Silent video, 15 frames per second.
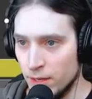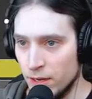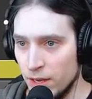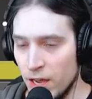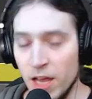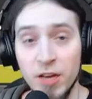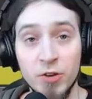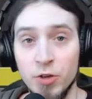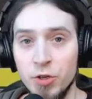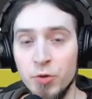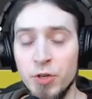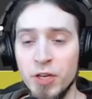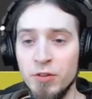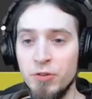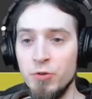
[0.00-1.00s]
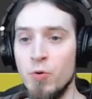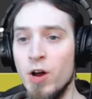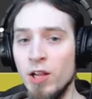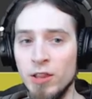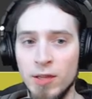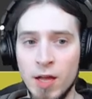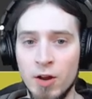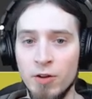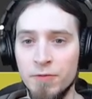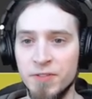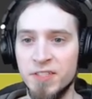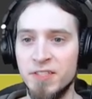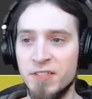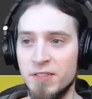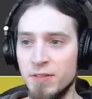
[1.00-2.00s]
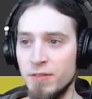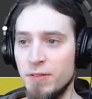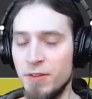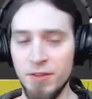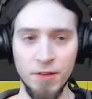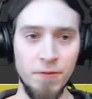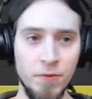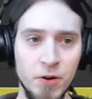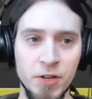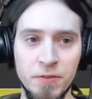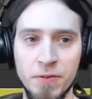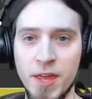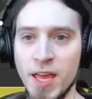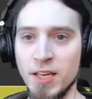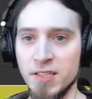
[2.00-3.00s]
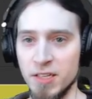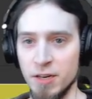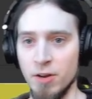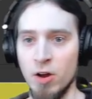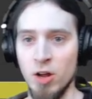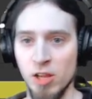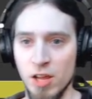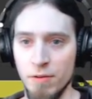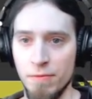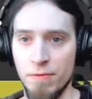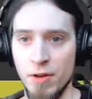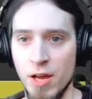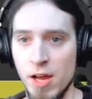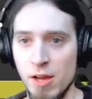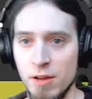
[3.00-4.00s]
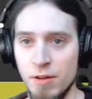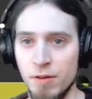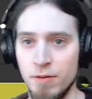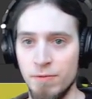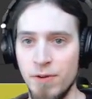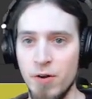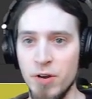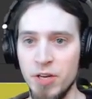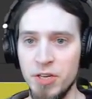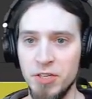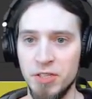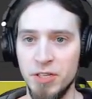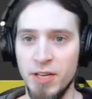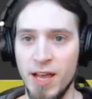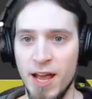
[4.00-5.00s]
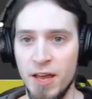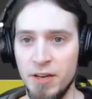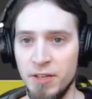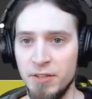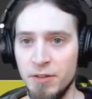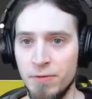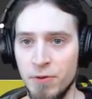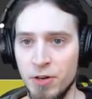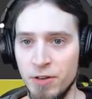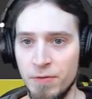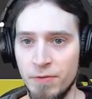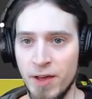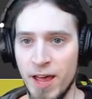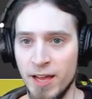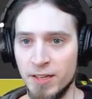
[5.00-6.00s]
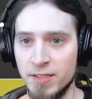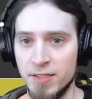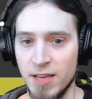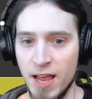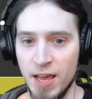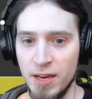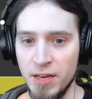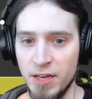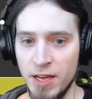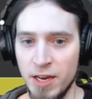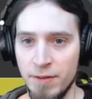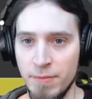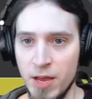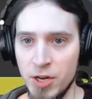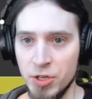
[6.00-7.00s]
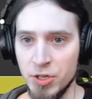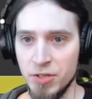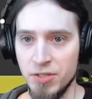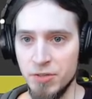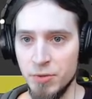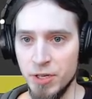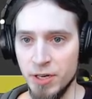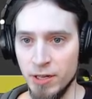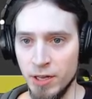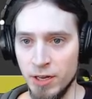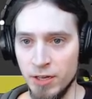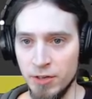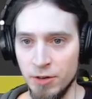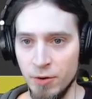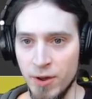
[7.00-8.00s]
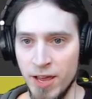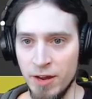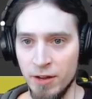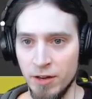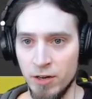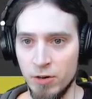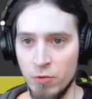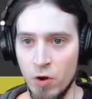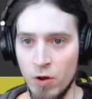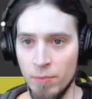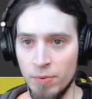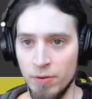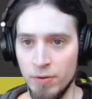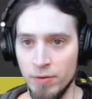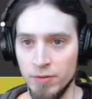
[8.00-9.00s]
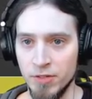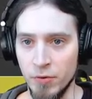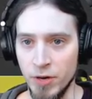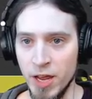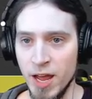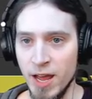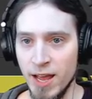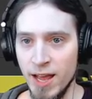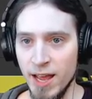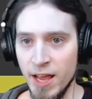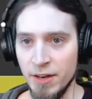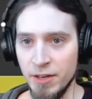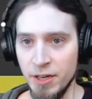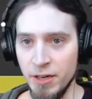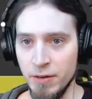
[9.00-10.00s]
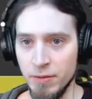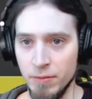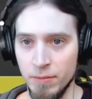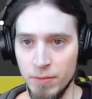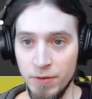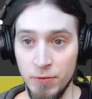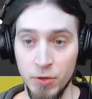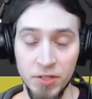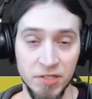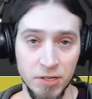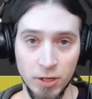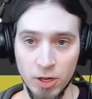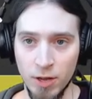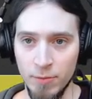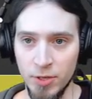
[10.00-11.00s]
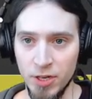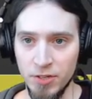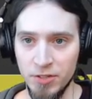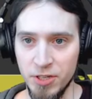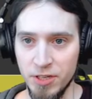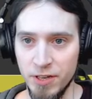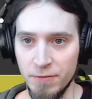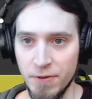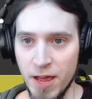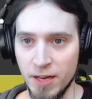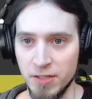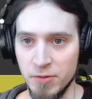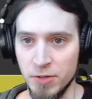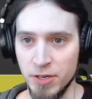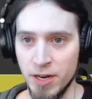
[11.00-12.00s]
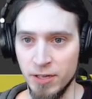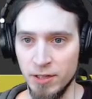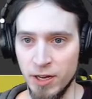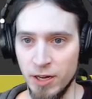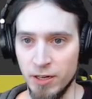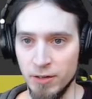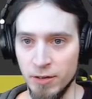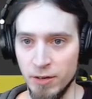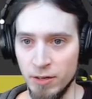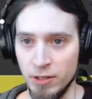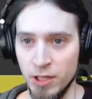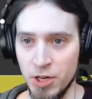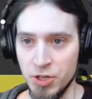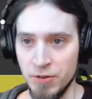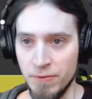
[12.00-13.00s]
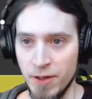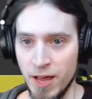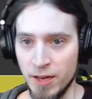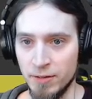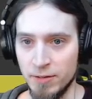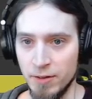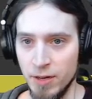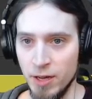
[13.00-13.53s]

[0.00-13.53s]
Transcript: And you can do a lot of different things in Olive very easily adding different effects, adding animations. You can like, you know, add a crop, sorry, add a, if you install community effects, you can add like a glitch effect